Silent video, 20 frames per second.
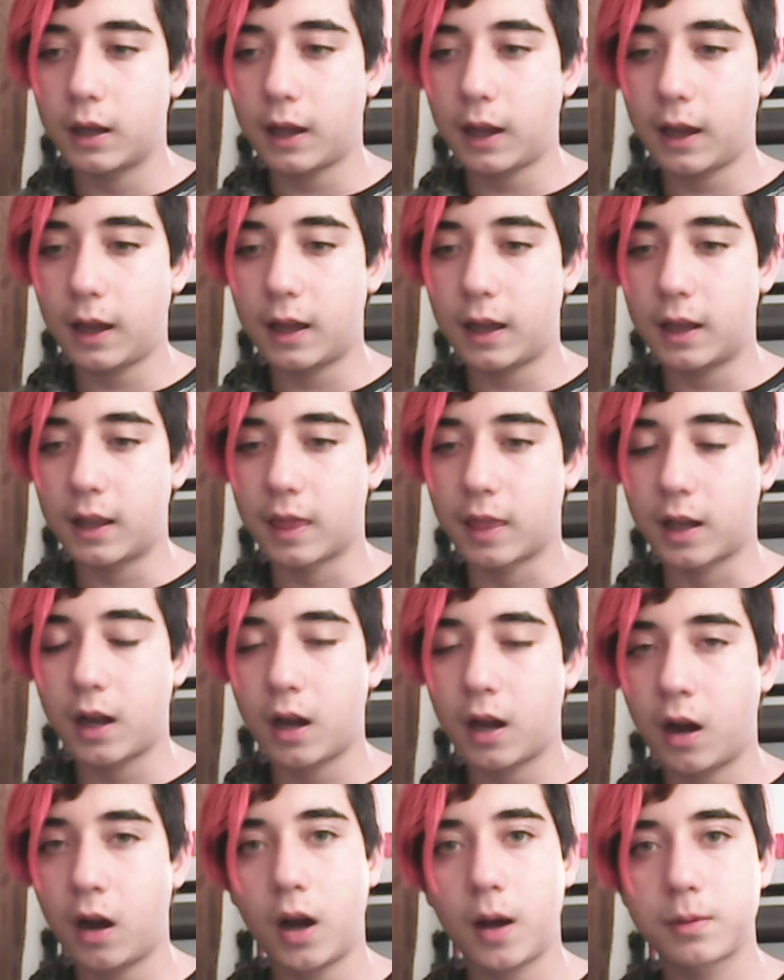and the
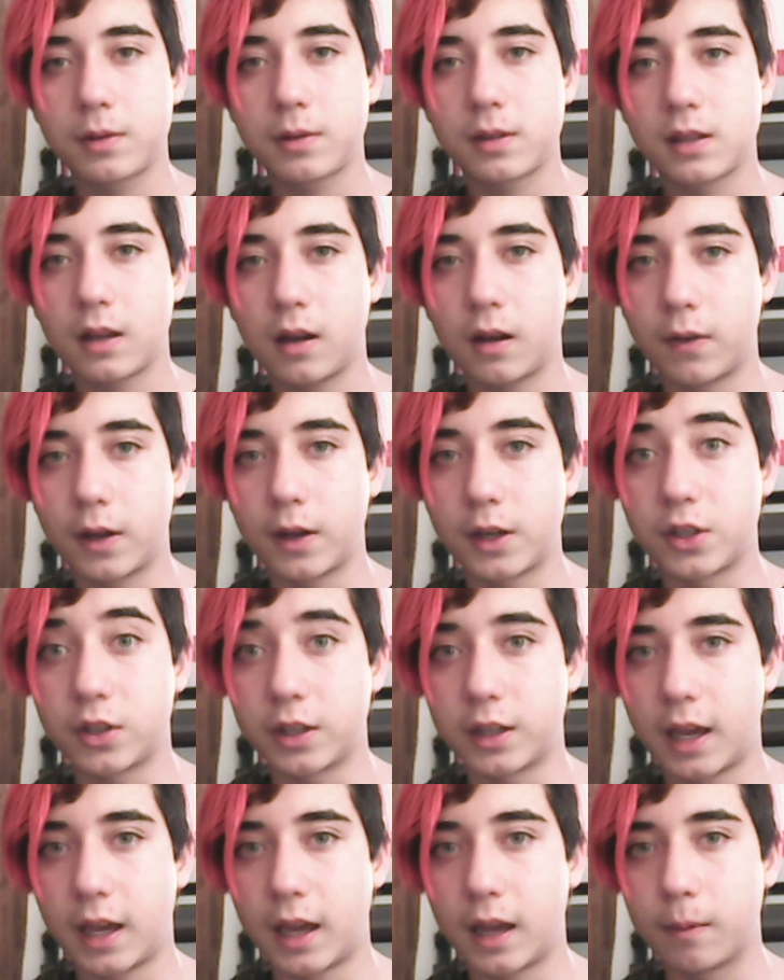cops eventually
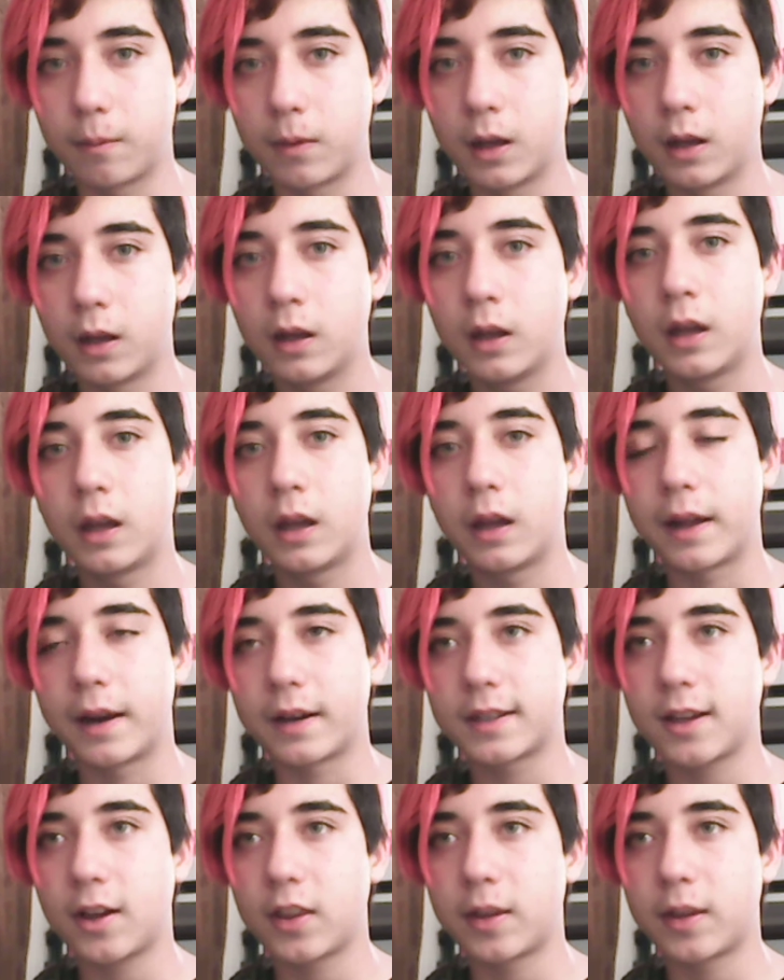came, and I
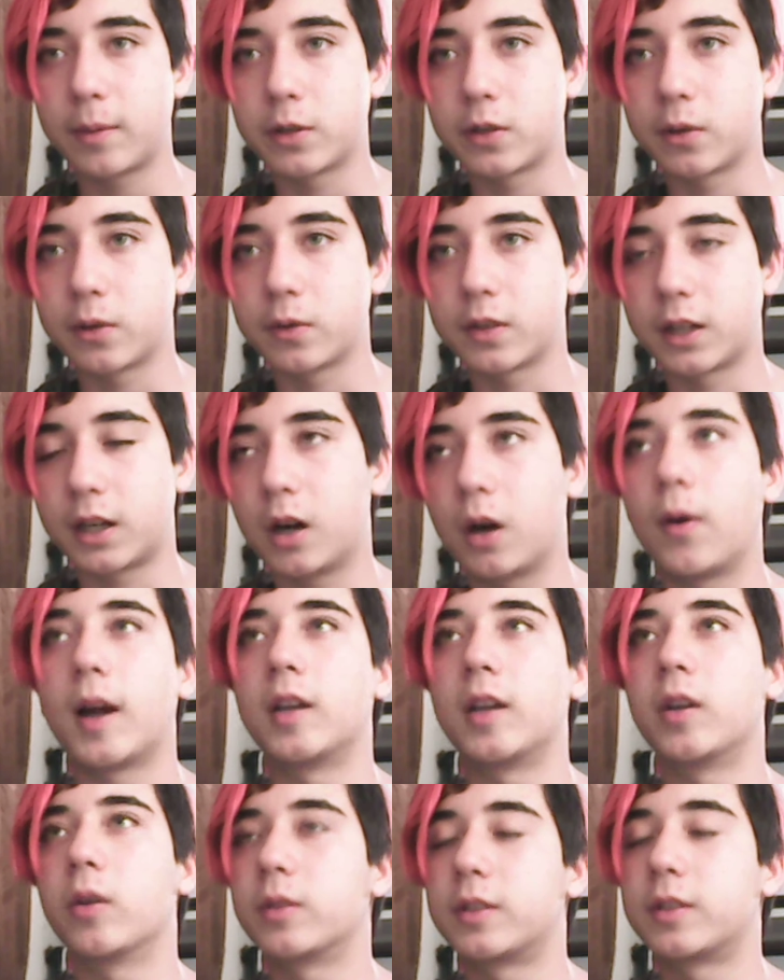saw them, so I was like, oh, I
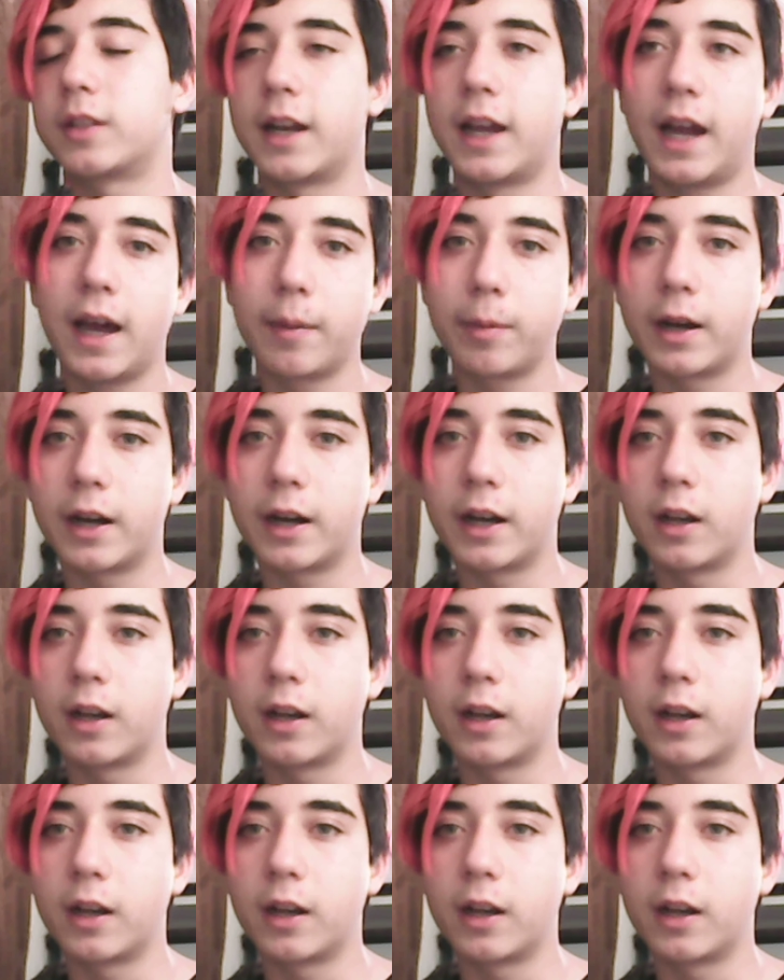know what's gonna happen. I